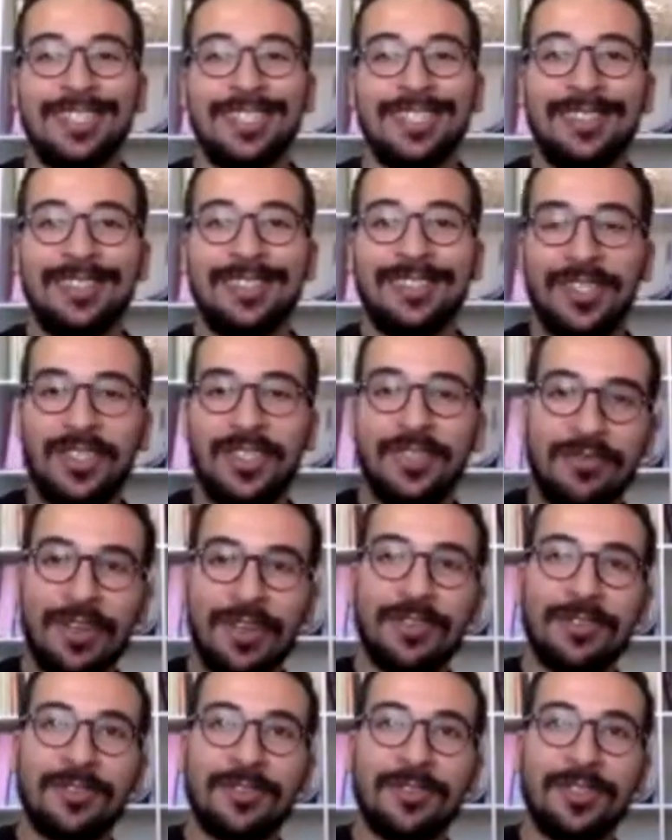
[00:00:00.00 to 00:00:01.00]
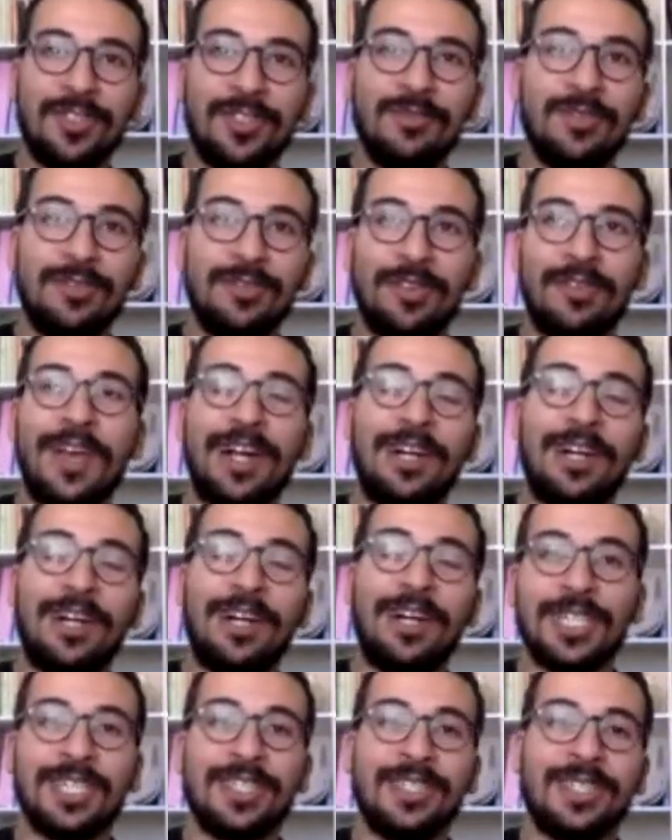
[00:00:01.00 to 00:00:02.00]
this phone you move around
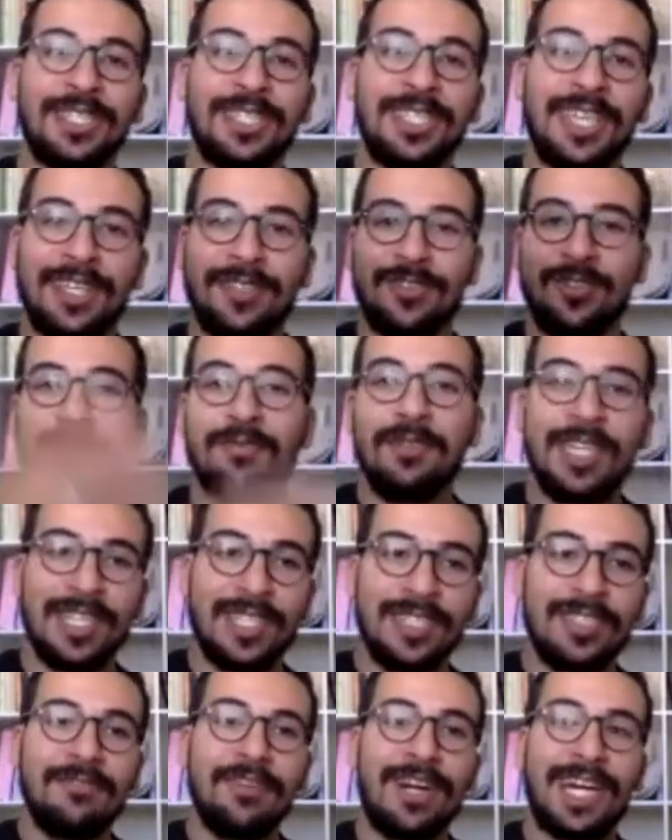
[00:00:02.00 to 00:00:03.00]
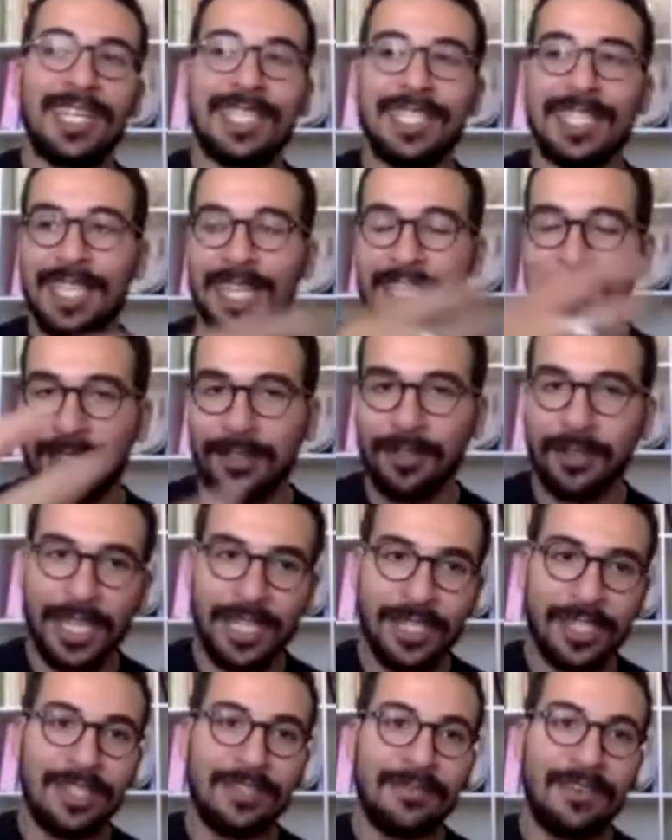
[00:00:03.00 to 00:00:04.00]
with and it has gps device it has a
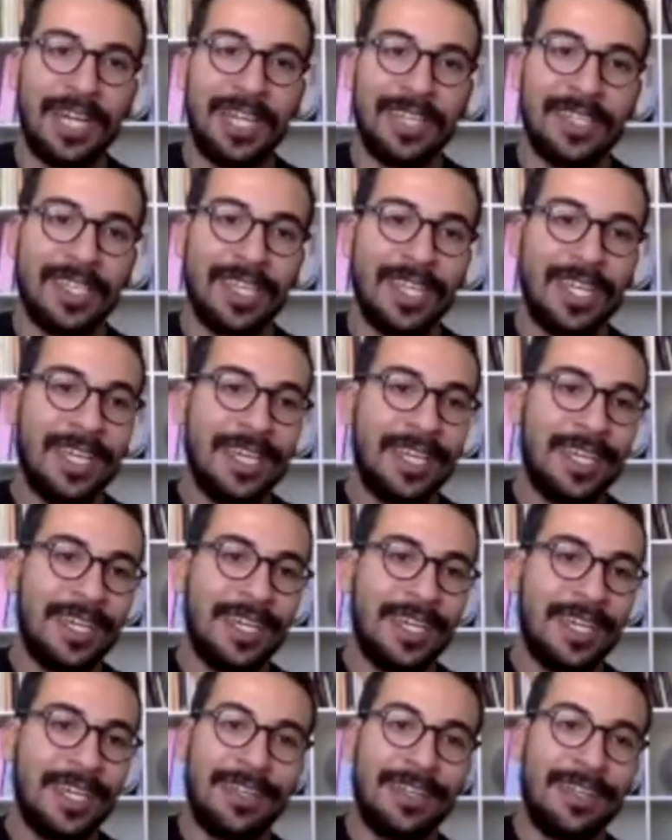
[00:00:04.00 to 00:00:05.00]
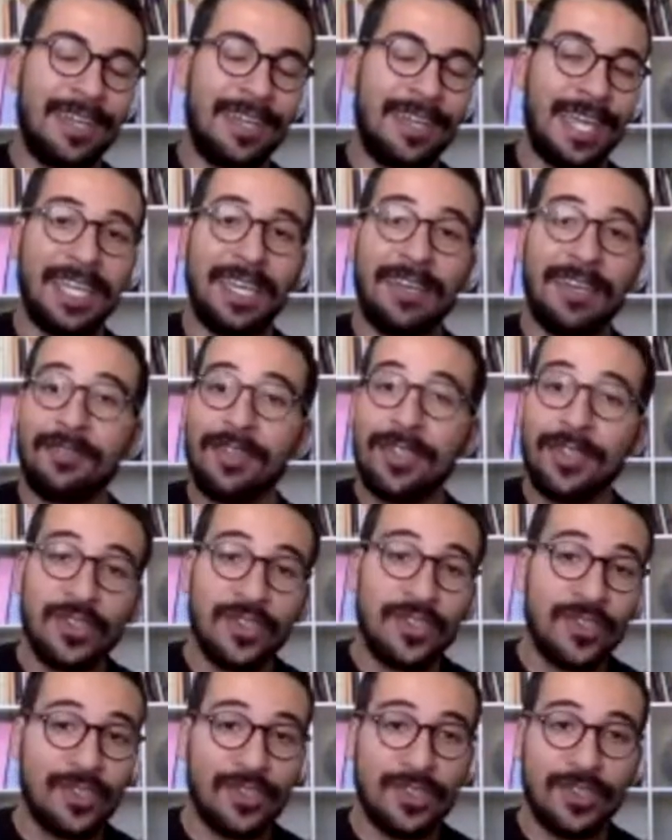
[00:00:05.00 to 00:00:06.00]
location device uh, and every
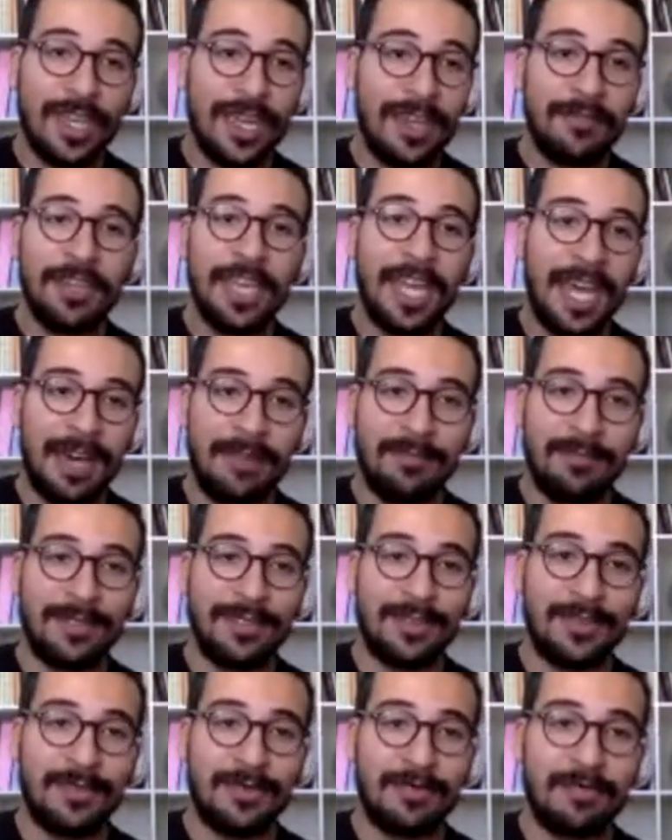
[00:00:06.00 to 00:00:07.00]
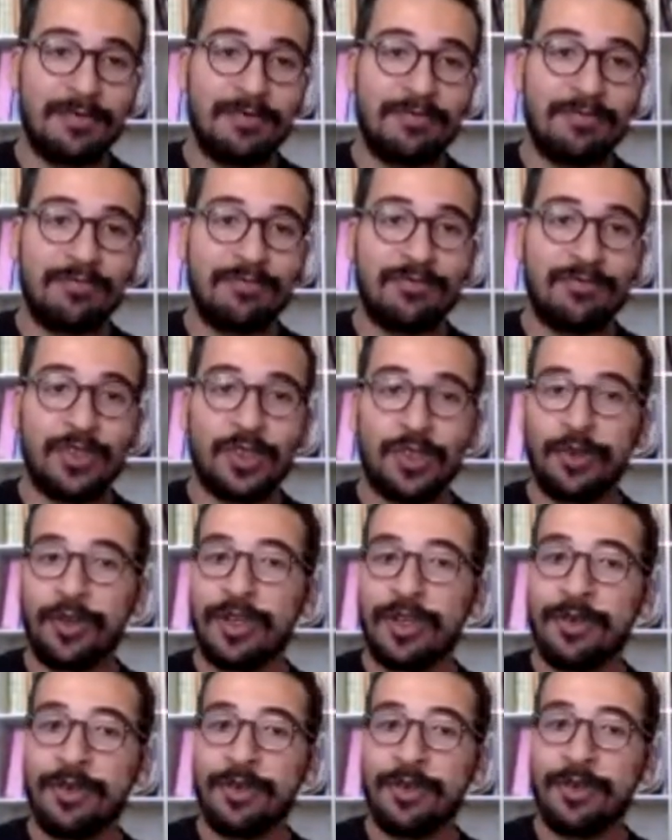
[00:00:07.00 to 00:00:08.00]
every app
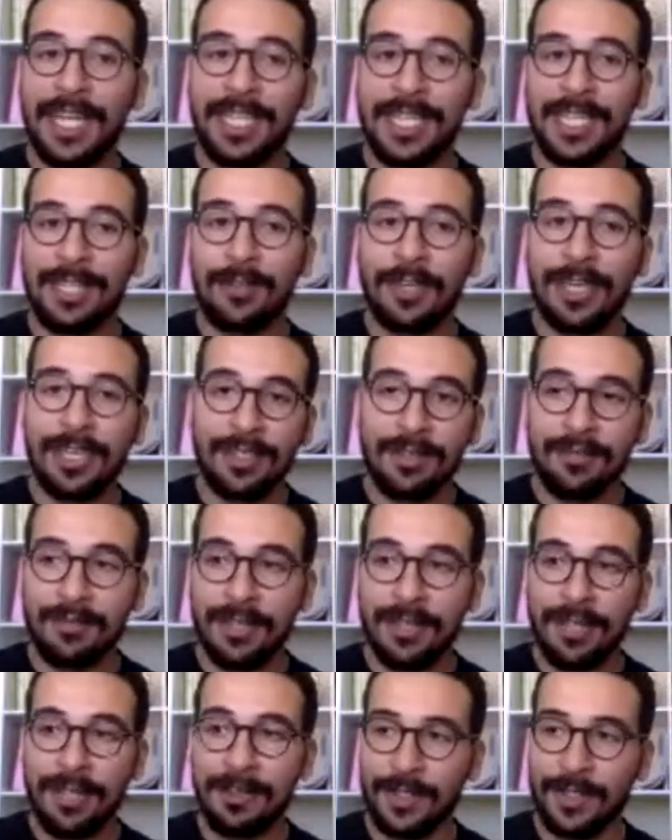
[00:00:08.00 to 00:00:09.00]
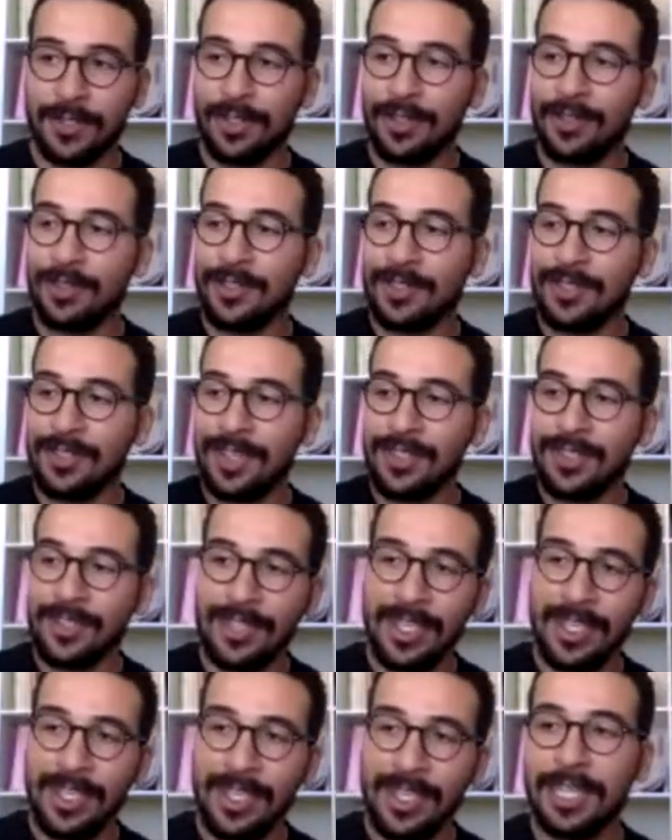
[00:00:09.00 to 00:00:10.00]
sort of provide a location-based service. So it sends
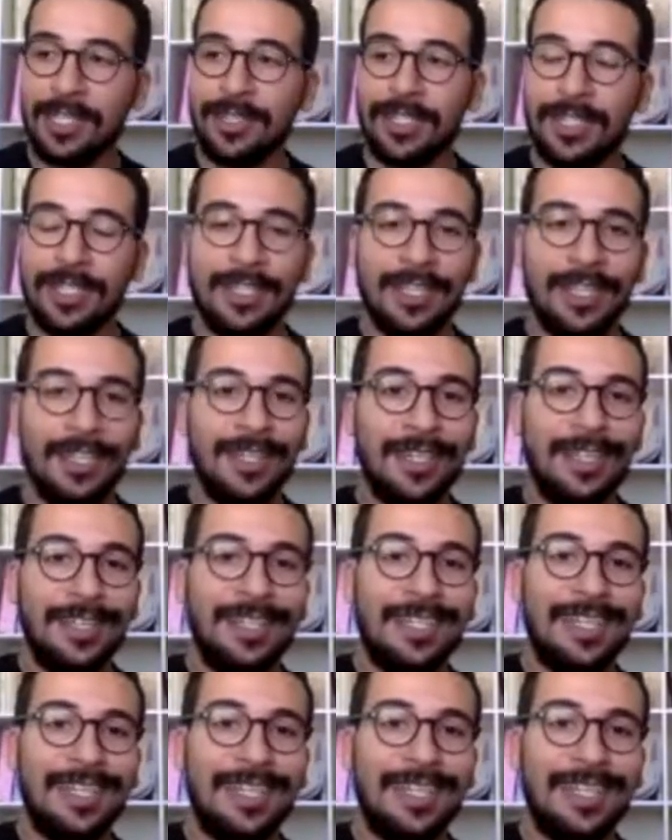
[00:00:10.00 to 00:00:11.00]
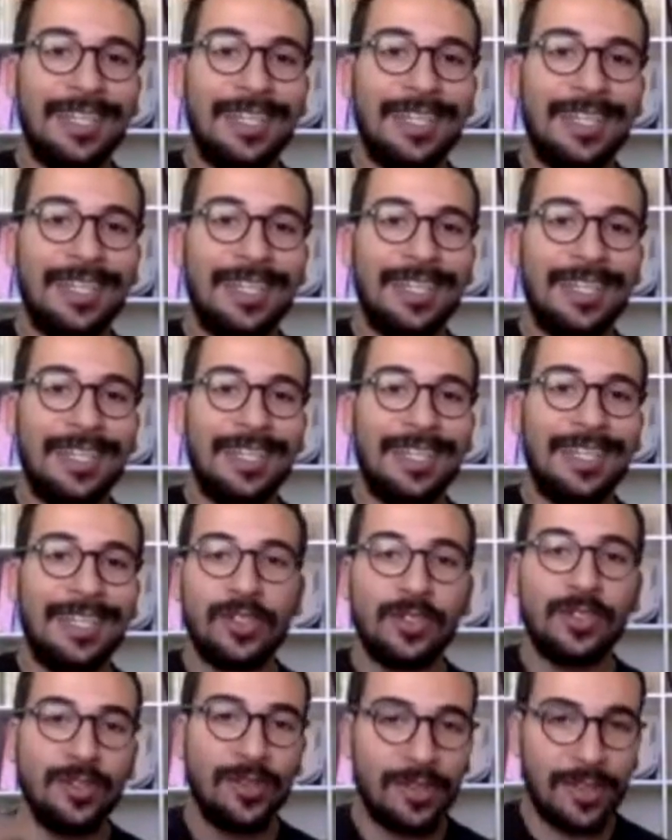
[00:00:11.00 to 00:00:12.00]
the location and start
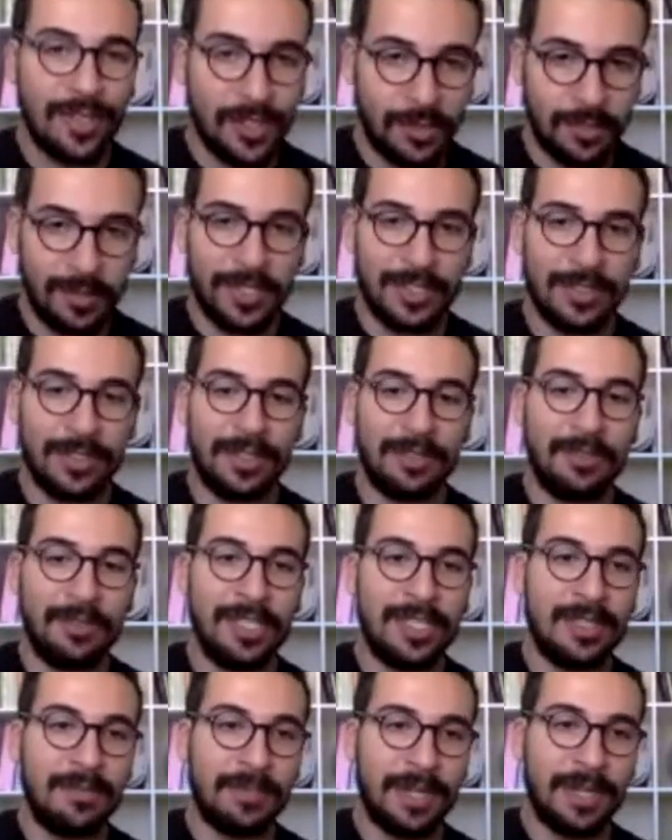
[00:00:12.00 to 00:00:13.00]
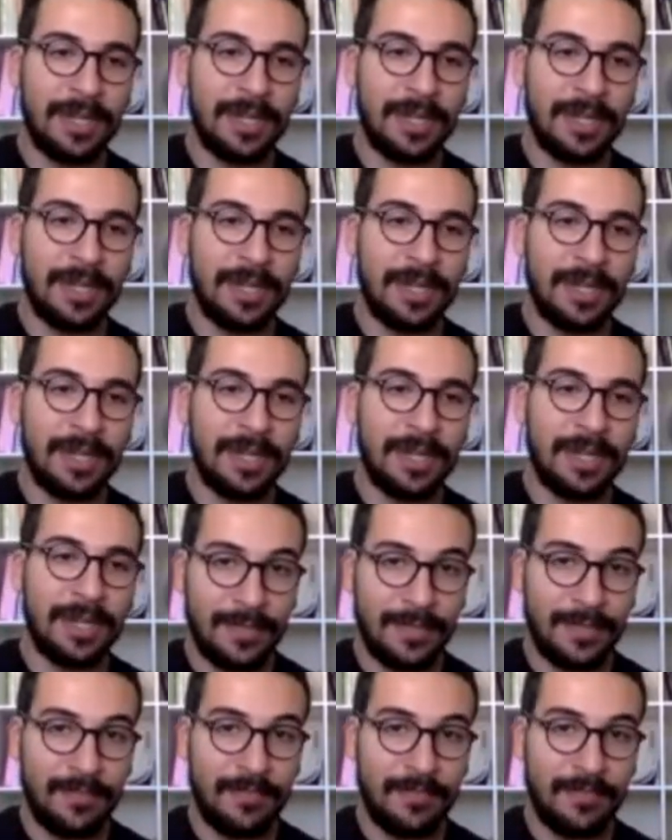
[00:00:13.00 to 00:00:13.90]
to do things based on based upon this location.